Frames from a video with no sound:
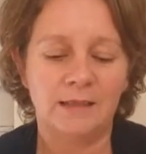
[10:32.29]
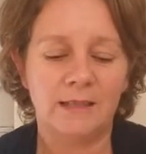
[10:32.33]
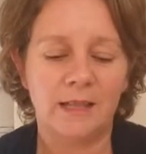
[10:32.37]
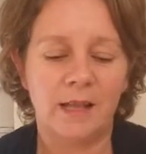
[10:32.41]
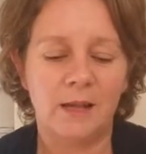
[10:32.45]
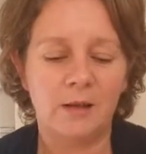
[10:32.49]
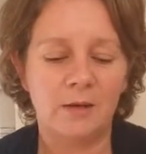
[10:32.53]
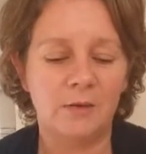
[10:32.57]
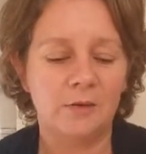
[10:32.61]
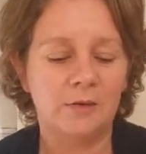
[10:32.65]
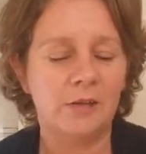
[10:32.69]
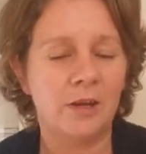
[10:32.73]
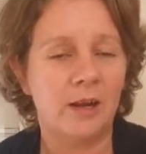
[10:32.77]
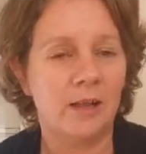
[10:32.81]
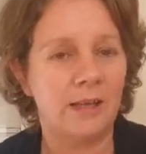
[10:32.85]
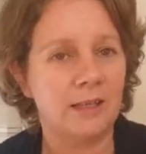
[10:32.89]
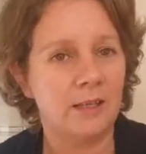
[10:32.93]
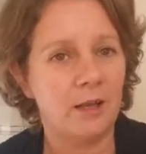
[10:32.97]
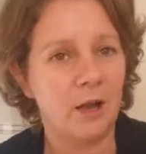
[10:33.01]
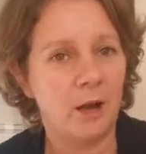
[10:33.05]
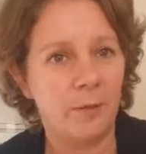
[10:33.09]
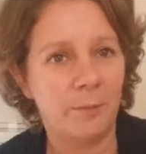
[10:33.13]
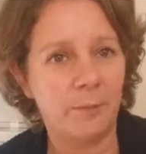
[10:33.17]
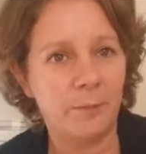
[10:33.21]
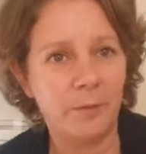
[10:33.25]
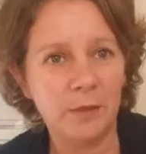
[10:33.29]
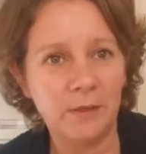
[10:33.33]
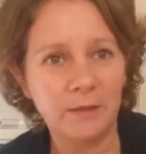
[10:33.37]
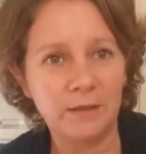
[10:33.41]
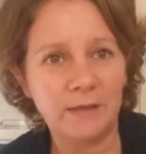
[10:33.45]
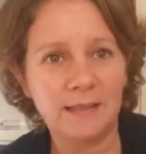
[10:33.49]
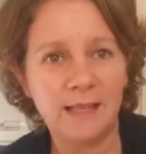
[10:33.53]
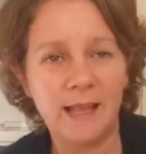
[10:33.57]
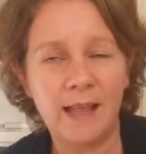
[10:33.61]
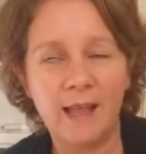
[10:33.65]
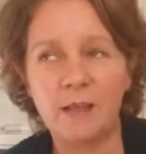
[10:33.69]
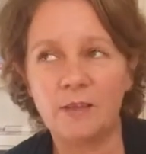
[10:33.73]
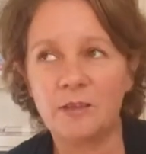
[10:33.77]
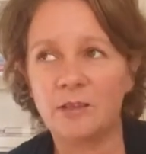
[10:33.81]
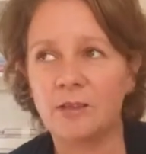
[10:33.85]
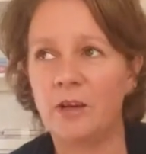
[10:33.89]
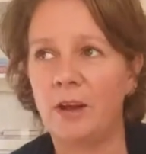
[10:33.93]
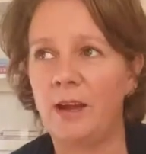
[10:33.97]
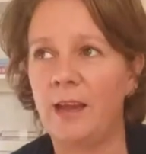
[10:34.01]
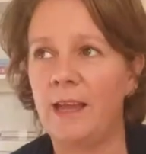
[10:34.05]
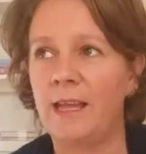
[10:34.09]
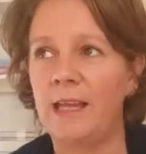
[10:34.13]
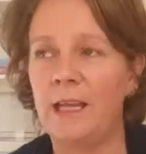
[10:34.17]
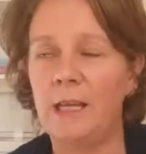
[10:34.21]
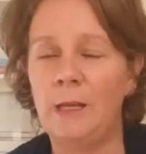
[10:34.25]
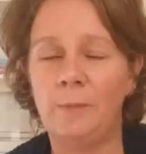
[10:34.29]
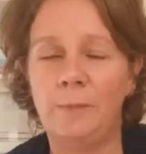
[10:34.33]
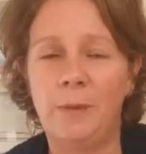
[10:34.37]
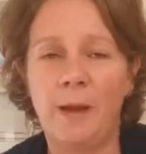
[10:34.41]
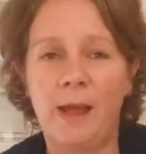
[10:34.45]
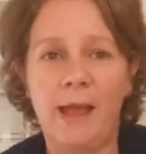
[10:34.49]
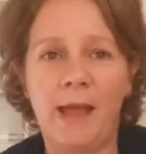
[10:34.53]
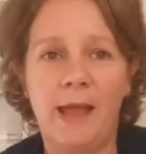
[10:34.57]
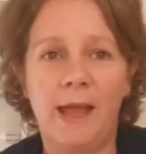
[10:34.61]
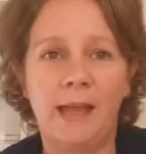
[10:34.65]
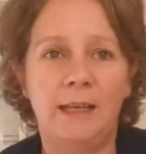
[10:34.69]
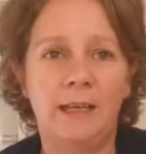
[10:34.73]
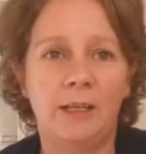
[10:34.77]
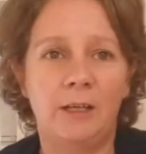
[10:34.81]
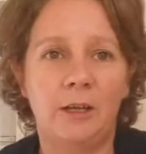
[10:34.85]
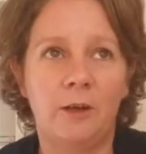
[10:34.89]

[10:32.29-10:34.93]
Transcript: So try card boot sales, try eBay,